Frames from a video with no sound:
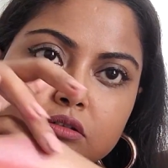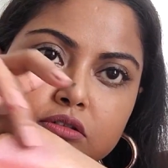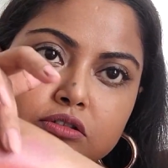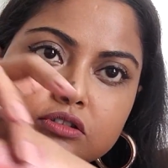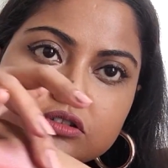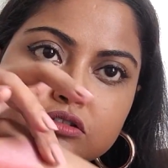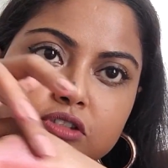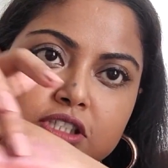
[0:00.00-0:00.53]

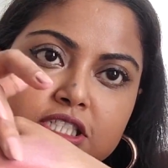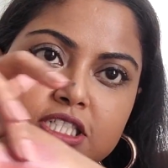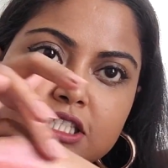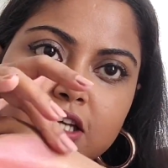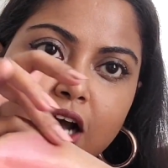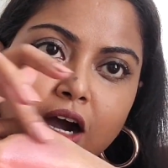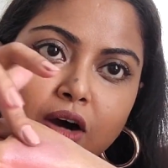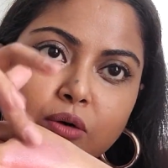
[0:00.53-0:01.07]
So you can
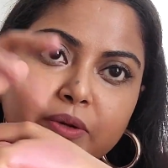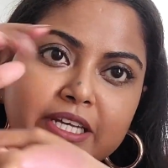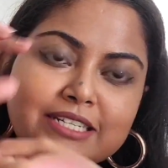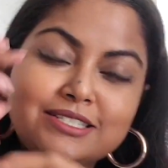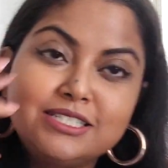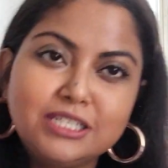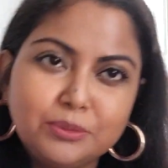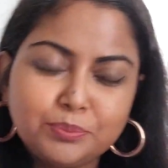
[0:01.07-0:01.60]
see how
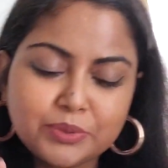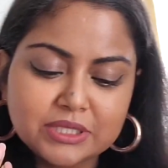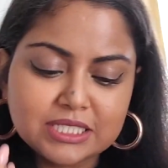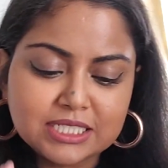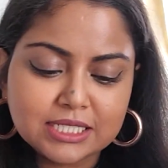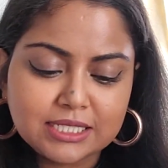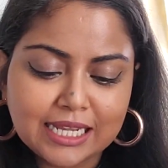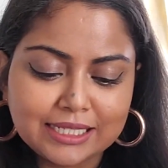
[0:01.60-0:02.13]
it deepens
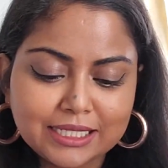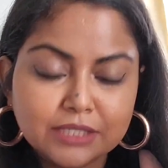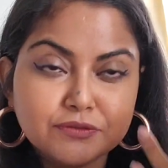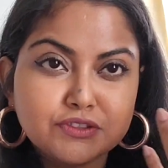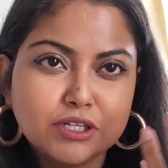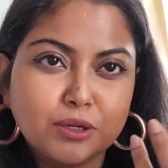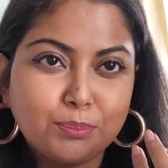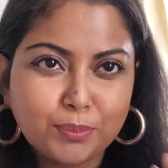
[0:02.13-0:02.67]
it and
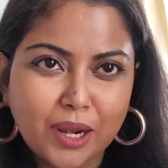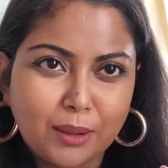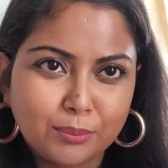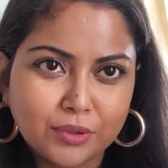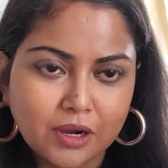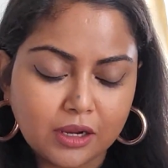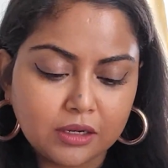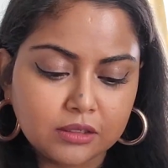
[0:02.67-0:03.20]
gives it a plum
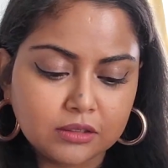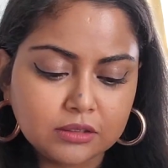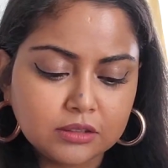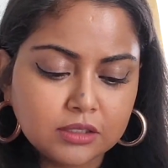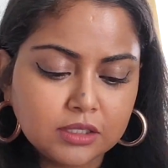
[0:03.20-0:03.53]
color.